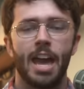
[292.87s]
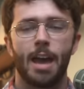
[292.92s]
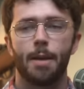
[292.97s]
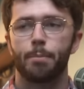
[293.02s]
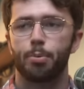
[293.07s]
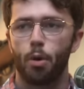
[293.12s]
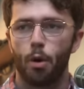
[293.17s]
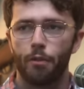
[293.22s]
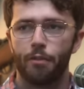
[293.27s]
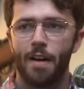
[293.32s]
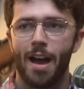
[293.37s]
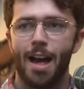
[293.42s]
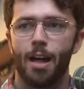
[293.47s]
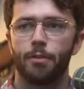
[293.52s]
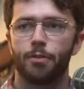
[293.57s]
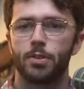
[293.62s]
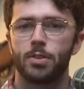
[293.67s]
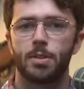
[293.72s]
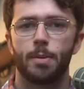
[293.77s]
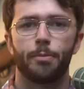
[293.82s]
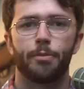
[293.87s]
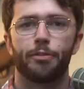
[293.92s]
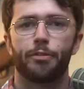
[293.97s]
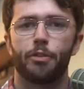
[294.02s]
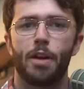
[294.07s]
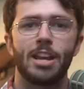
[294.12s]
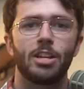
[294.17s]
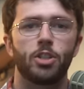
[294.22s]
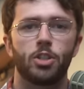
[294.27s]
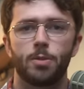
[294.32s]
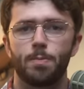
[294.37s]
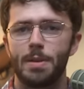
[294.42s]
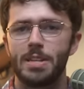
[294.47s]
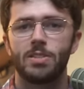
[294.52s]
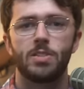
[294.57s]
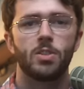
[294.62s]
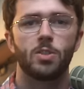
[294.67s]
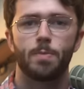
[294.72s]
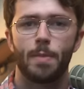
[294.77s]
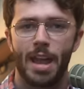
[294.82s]
and profile for some French
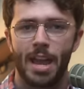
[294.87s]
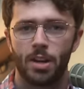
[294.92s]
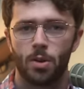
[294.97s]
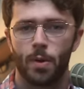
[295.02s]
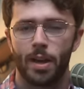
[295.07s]
businessman